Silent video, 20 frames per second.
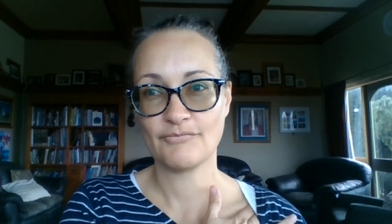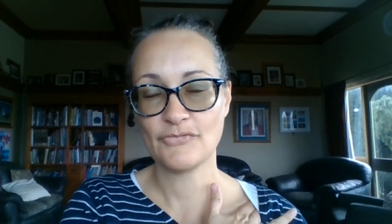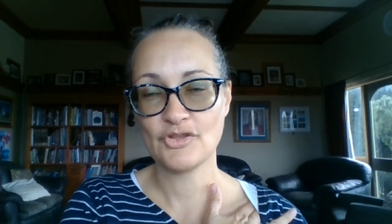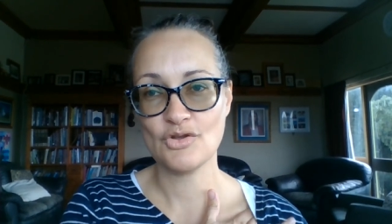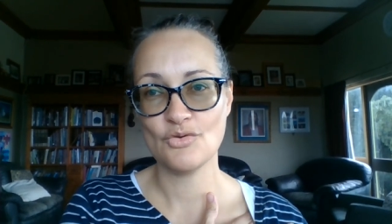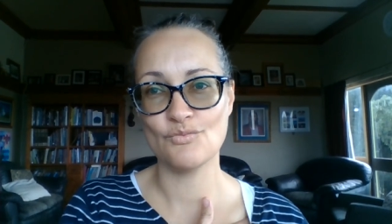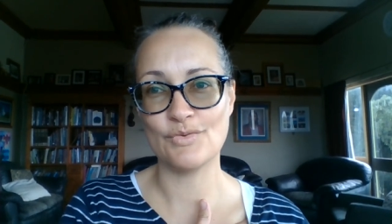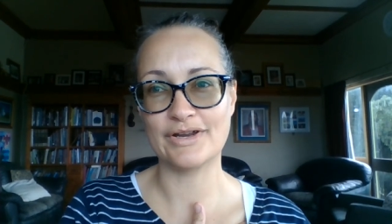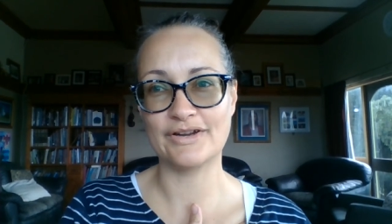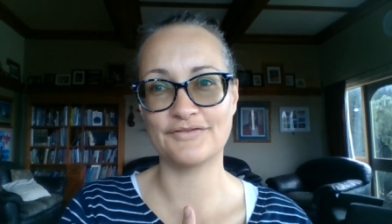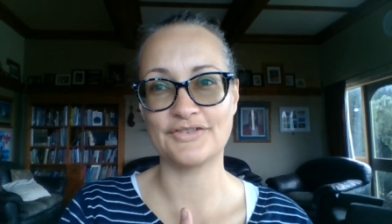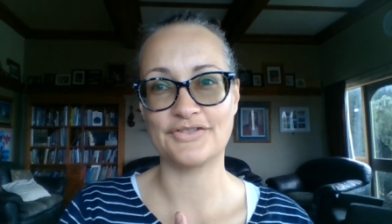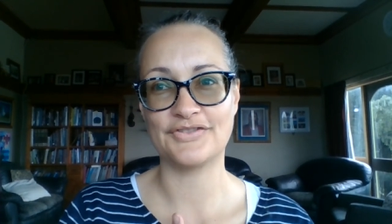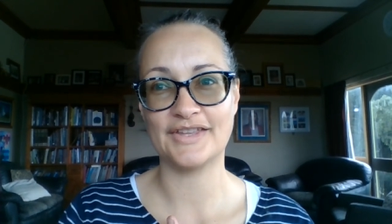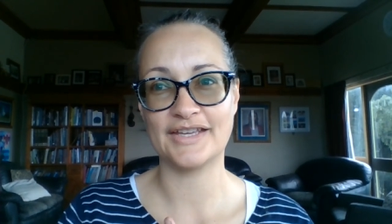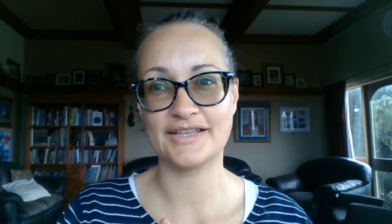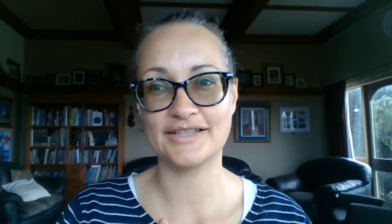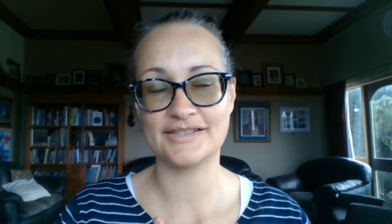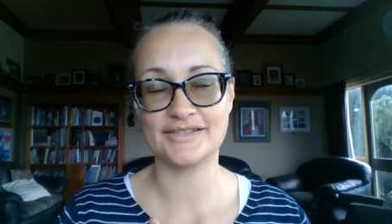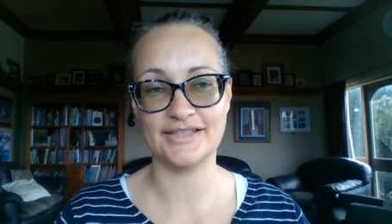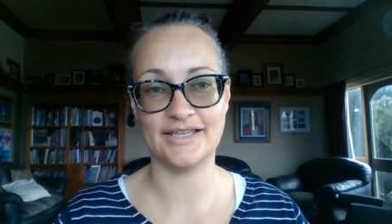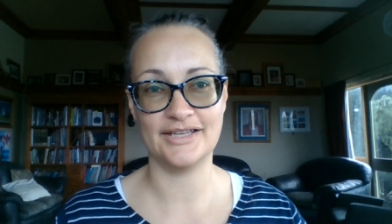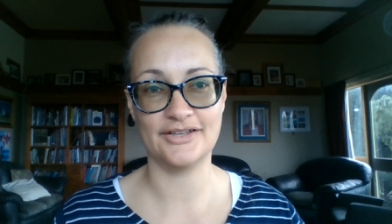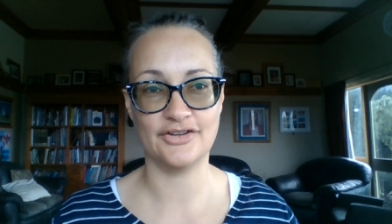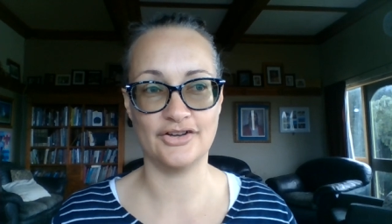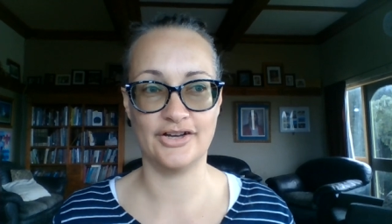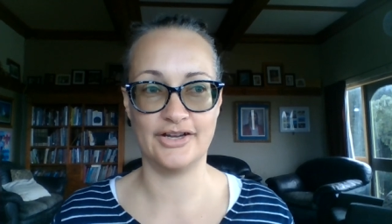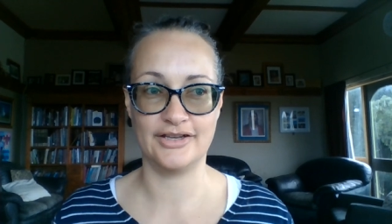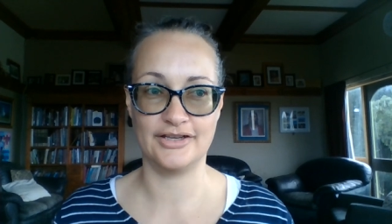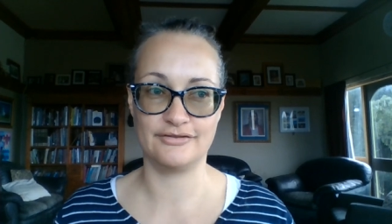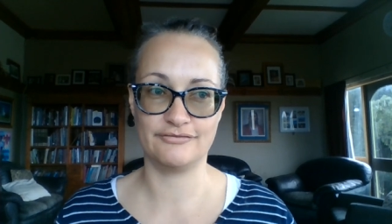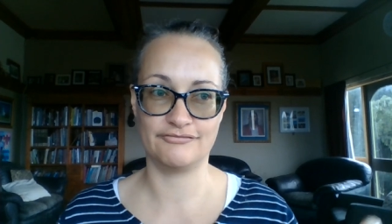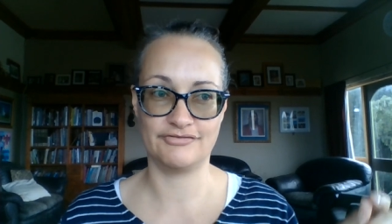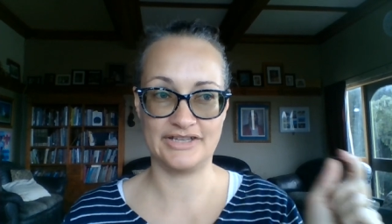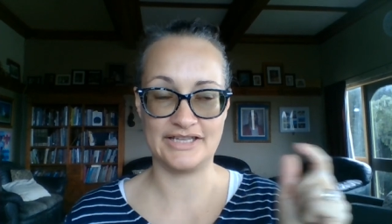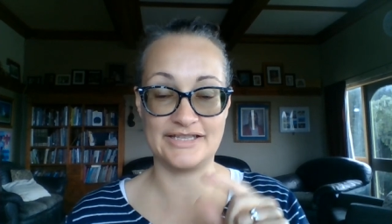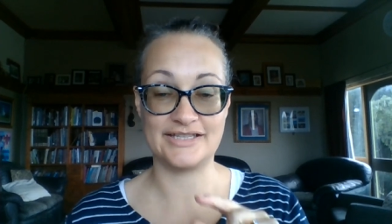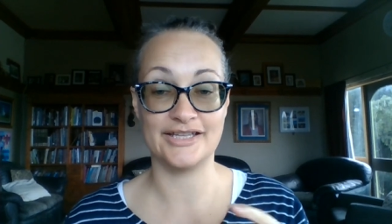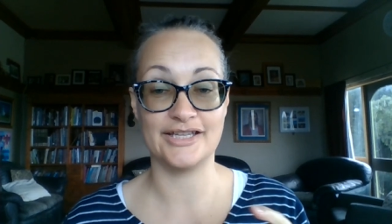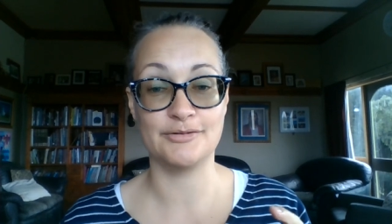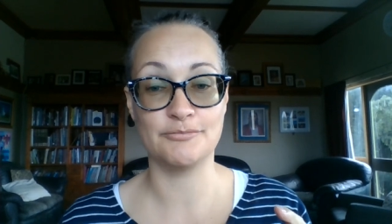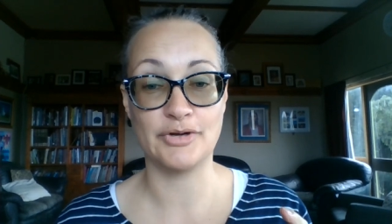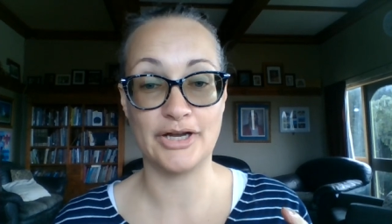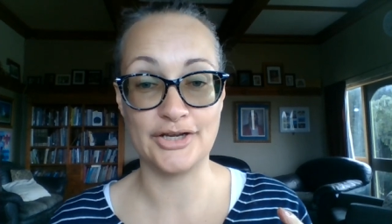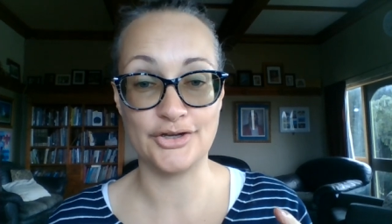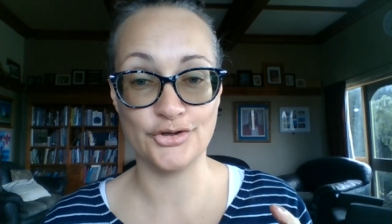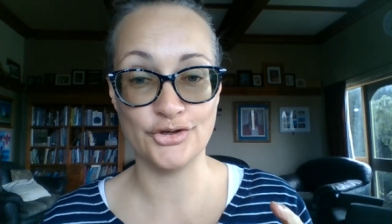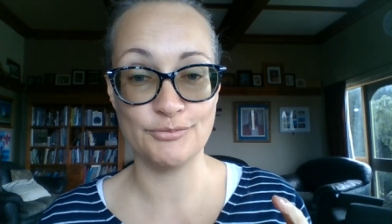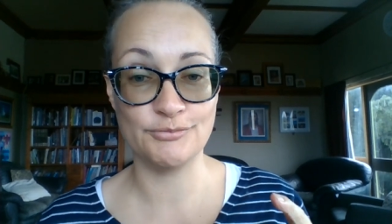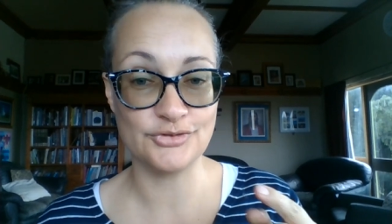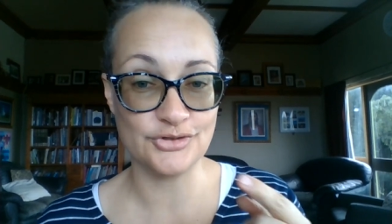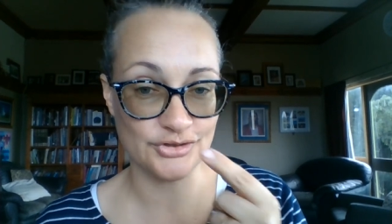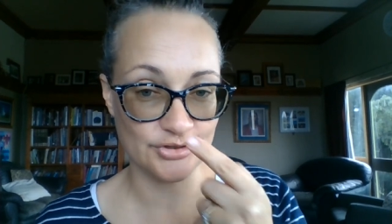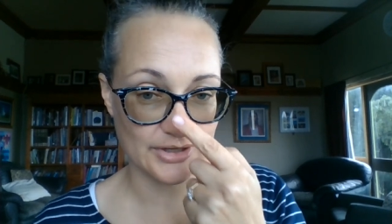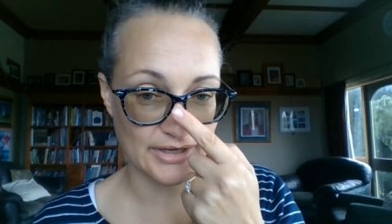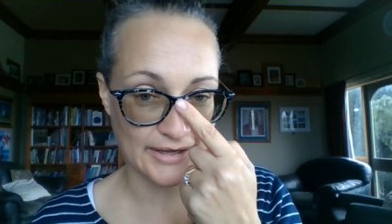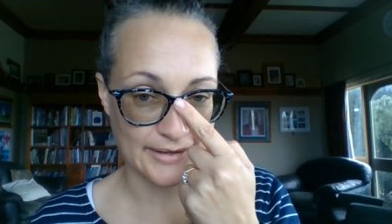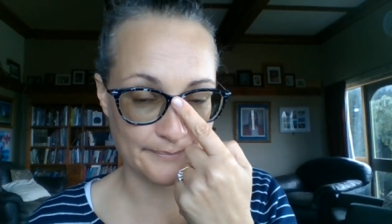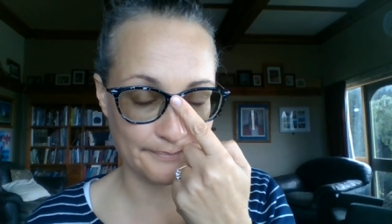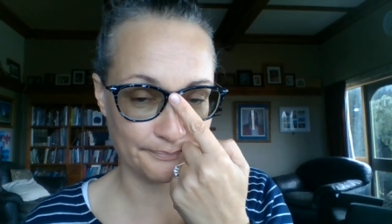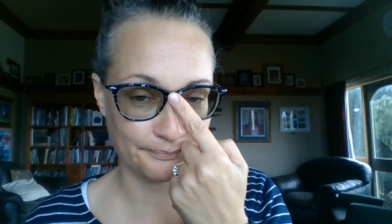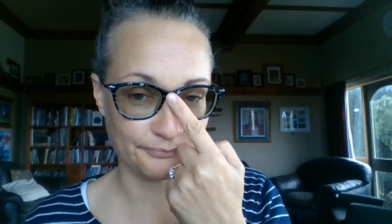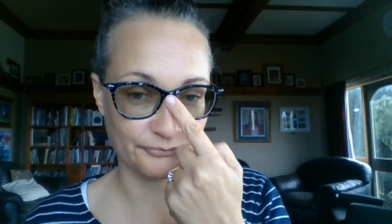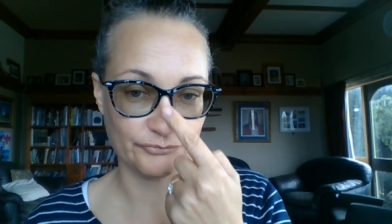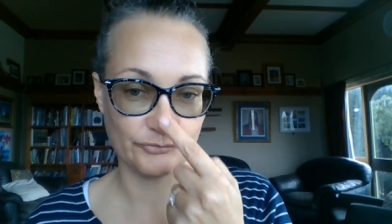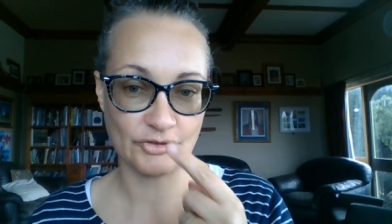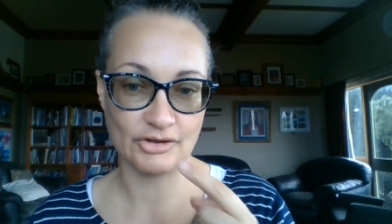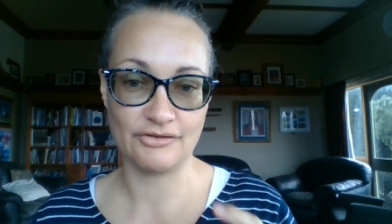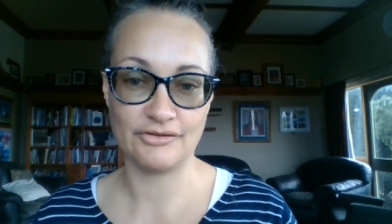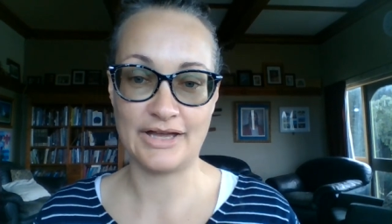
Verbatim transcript: one of the things that I read in my Noom um,